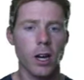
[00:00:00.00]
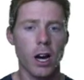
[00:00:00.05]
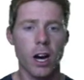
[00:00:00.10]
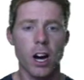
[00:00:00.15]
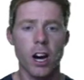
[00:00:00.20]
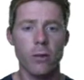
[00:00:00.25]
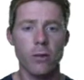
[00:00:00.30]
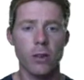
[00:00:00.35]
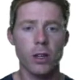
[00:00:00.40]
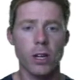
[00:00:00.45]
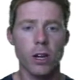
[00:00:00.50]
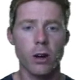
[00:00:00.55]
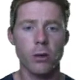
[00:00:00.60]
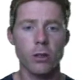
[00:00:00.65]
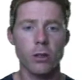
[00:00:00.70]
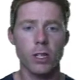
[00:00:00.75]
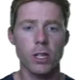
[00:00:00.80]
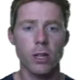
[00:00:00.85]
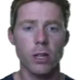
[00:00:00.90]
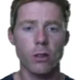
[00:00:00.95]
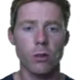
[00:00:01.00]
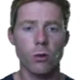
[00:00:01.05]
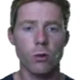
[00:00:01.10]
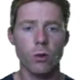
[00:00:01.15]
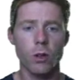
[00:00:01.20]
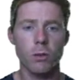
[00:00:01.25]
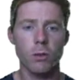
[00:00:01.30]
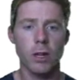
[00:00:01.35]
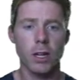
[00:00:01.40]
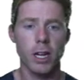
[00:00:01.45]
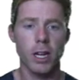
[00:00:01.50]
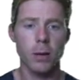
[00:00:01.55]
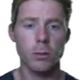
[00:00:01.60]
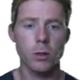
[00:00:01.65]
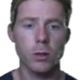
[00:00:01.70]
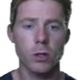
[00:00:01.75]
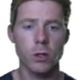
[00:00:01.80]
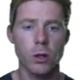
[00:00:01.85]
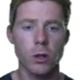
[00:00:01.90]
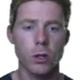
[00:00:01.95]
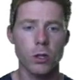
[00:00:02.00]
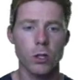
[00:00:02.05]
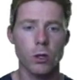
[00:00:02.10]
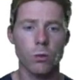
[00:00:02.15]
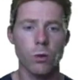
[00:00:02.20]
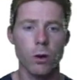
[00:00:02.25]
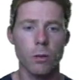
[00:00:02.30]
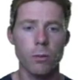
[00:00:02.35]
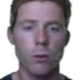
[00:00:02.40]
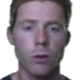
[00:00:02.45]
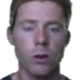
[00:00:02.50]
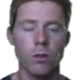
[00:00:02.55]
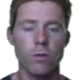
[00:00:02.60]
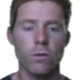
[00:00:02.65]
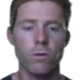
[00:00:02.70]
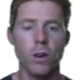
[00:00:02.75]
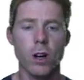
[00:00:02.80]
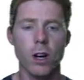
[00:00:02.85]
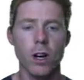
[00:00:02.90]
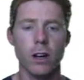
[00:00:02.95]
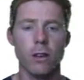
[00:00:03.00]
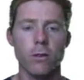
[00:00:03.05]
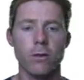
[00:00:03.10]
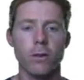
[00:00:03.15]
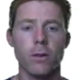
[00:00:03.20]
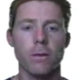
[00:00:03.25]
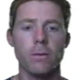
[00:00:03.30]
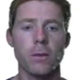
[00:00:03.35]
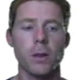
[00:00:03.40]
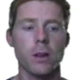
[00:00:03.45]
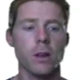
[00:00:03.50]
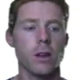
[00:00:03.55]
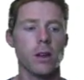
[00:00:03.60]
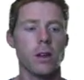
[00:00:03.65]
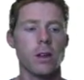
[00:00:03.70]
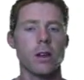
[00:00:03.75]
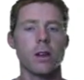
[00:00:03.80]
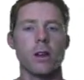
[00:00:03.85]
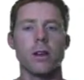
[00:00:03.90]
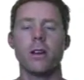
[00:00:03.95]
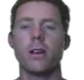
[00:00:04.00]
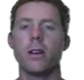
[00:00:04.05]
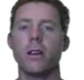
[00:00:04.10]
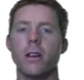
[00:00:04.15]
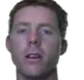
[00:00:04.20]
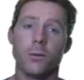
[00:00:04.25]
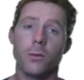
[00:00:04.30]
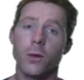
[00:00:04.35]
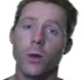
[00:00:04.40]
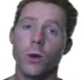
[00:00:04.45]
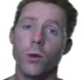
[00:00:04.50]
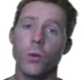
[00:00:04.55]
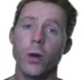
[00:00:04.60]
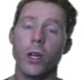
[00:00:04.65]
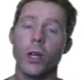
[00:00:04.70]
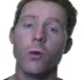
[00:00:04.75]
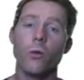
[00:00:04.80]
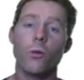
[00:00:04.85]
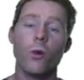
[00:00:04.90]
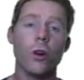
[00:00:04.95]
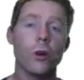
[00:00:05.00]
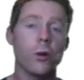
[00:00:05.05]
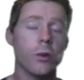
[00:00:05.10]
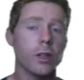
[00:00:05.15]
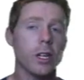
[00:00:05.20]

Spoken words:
halve the current again. 3 milliamps has gone to 1.5. We can work with